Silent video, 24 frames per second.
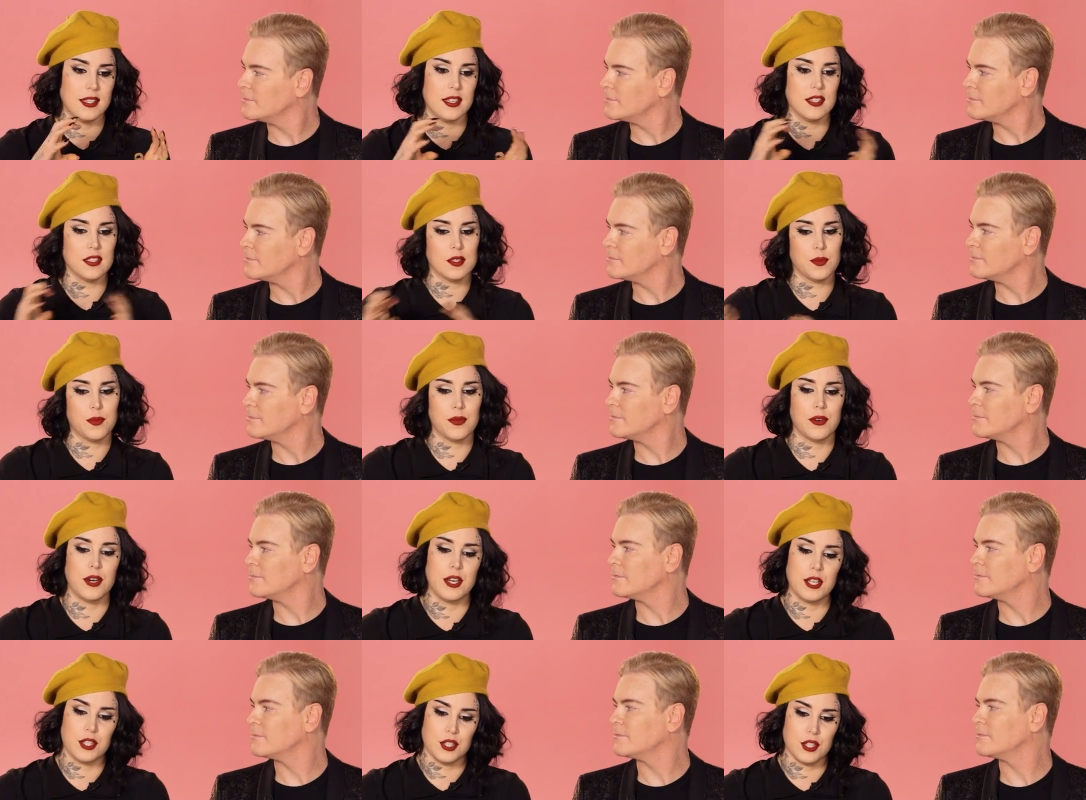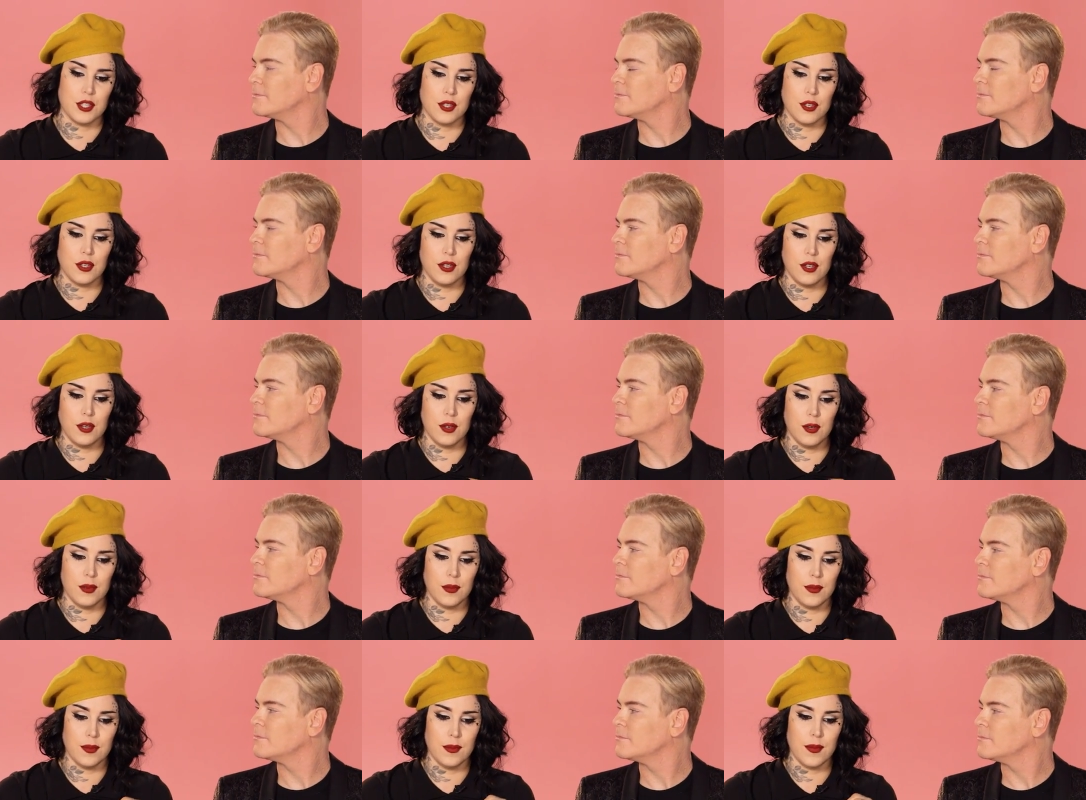Speaker 1: the
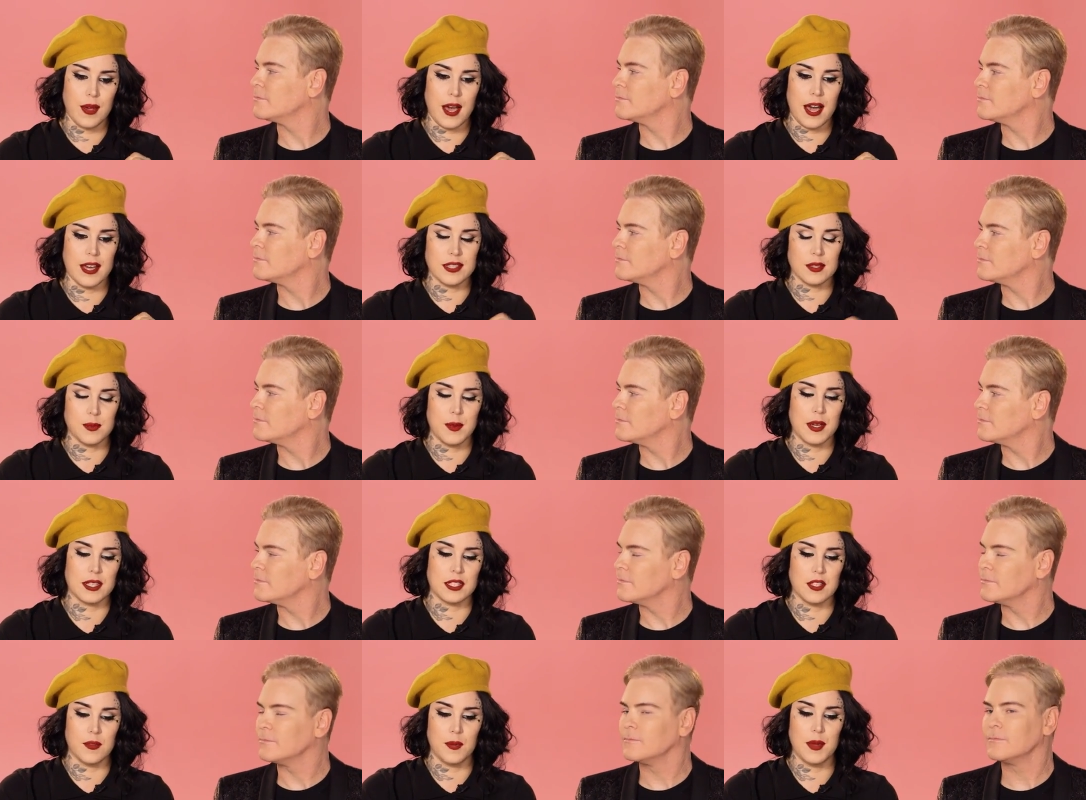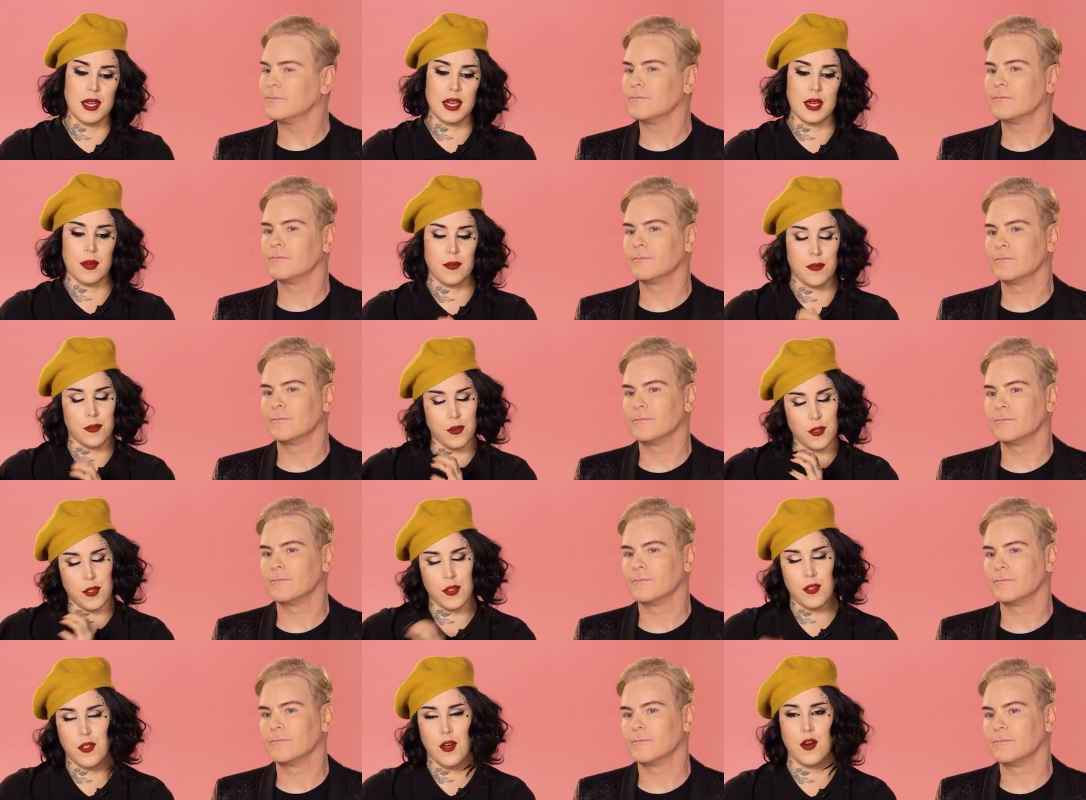inspirational aspect of makeup for
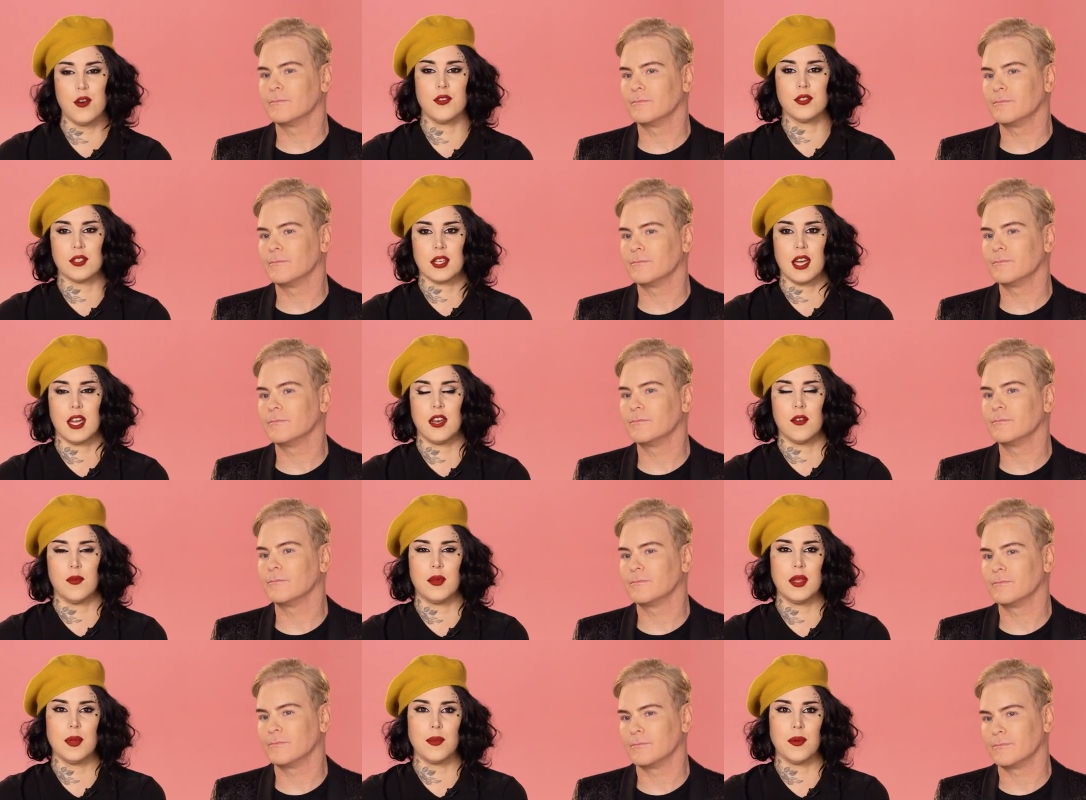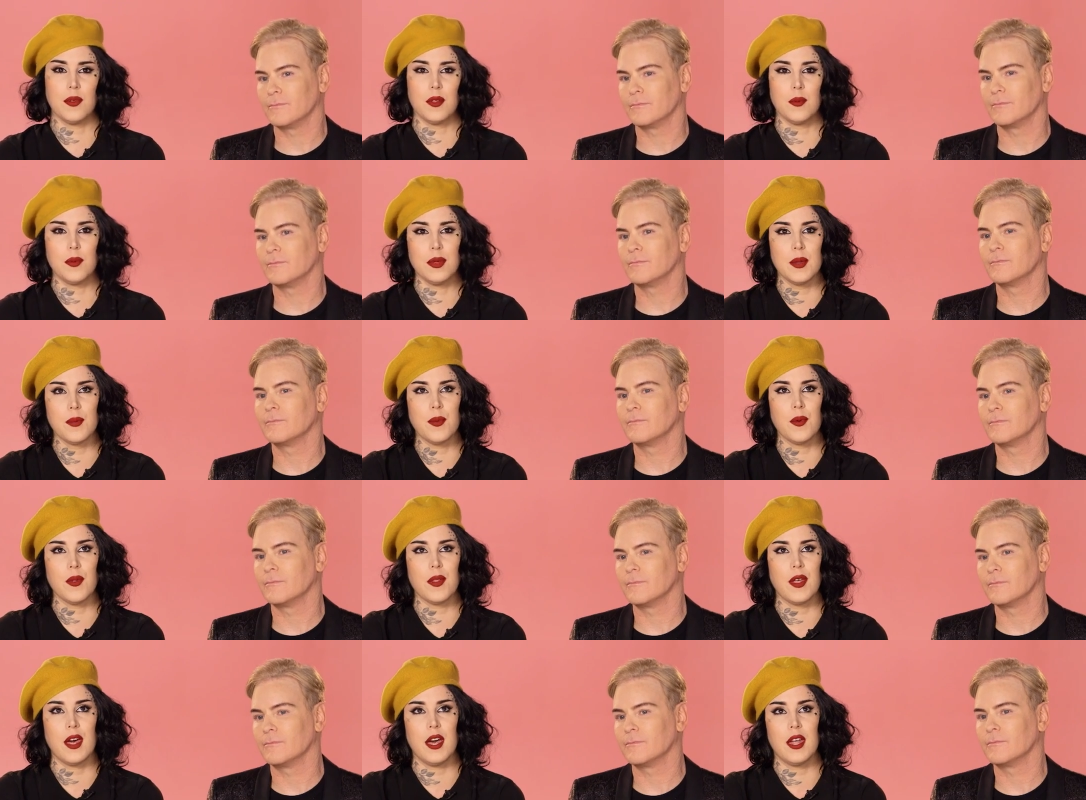those kind of people, the
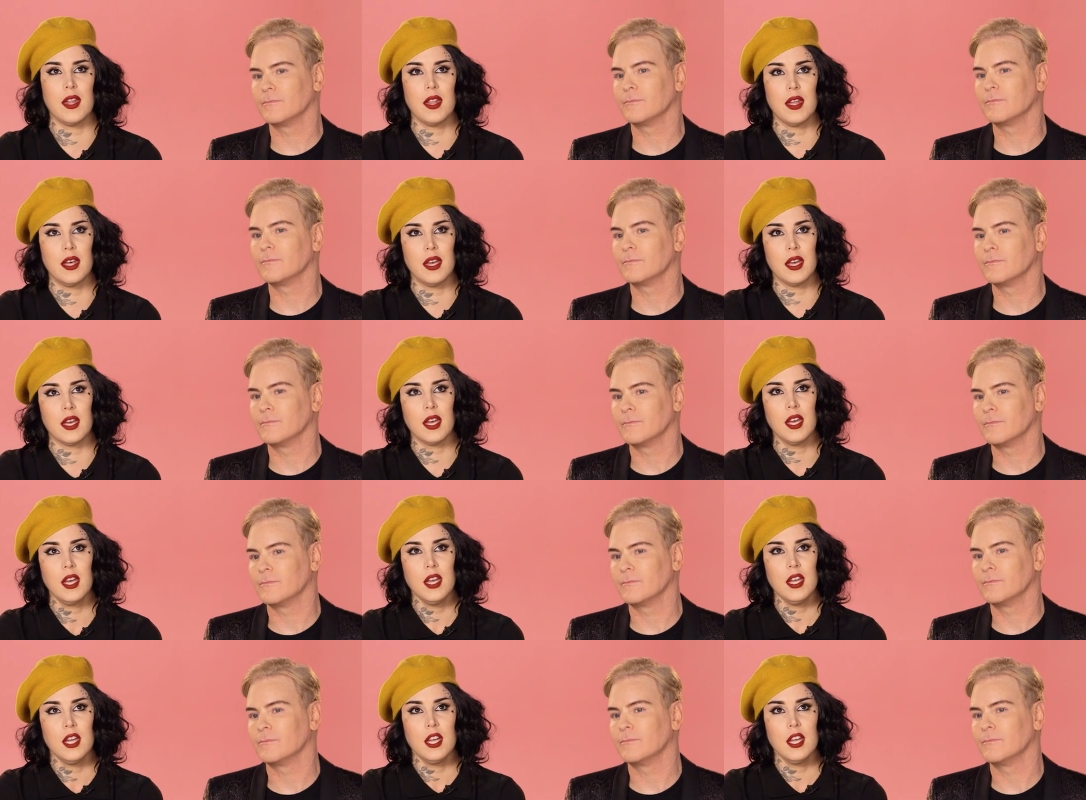people that like